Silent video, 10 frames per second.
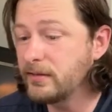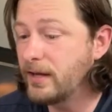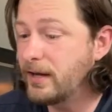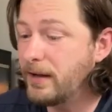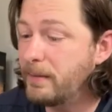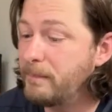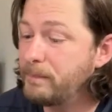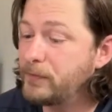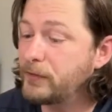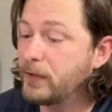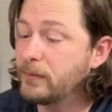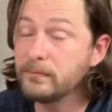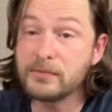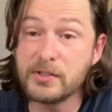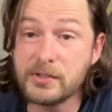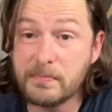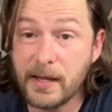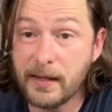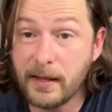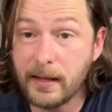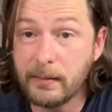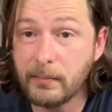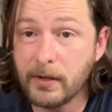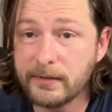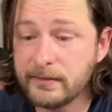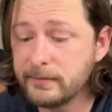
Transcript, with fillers: Um, so just bear that in mind.